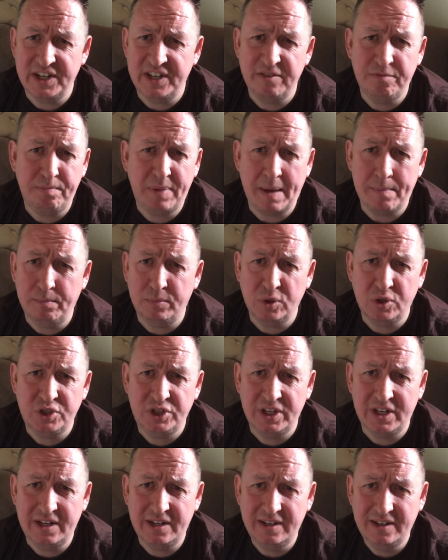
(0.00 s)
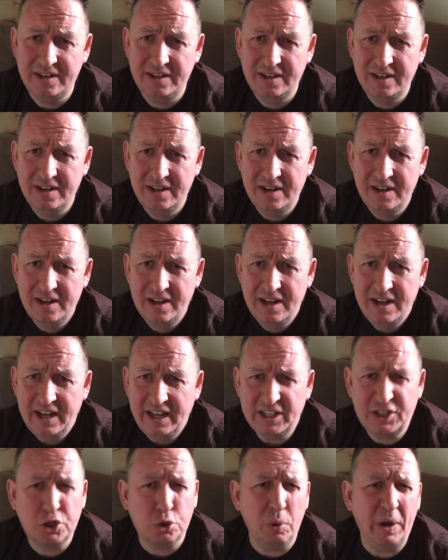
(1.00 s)
of Pembrokeshire.
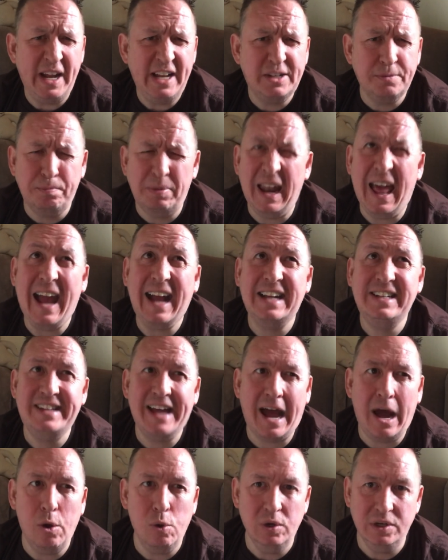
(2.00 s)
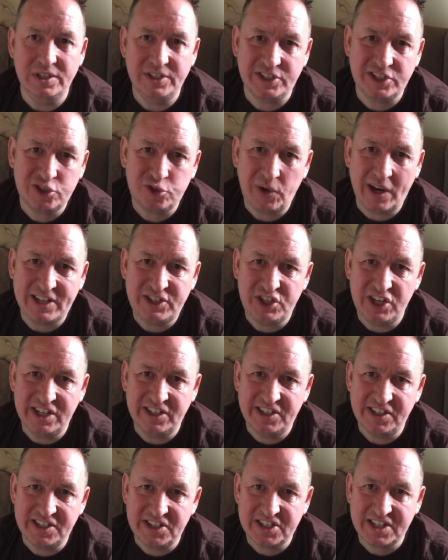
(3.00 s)
Its great black towers stretching
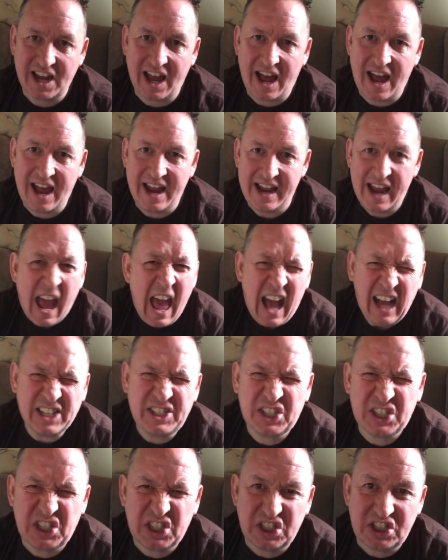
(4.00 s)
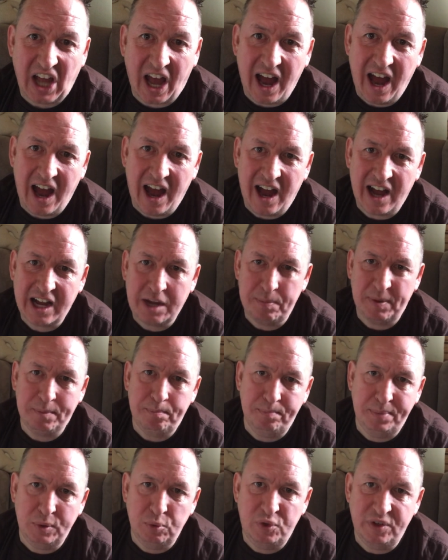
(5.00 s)
to the sky, a stark but
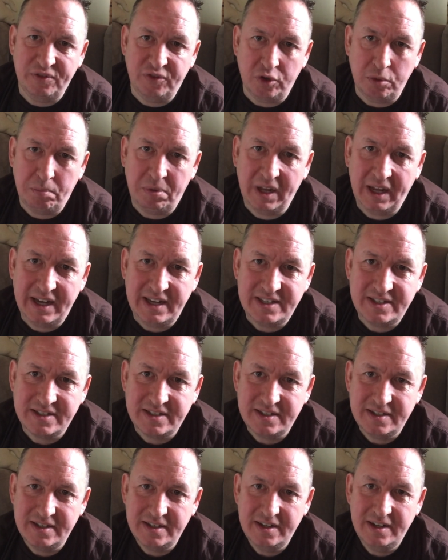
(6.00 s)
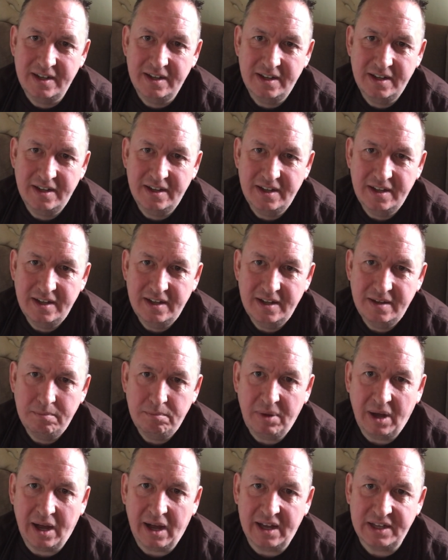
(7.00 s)
beautiful place,
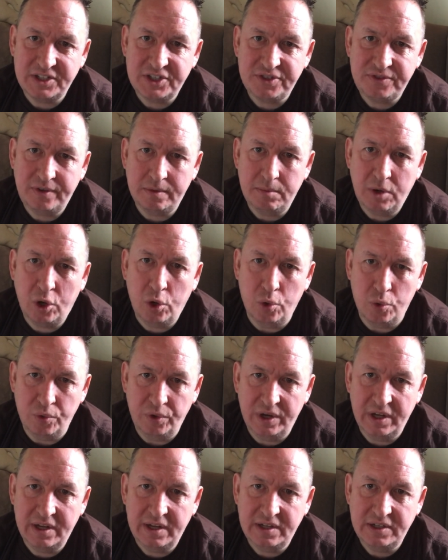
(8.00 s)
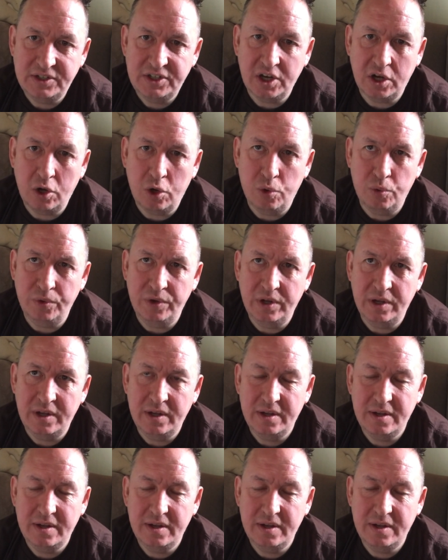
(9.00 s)
passed from owner to owner.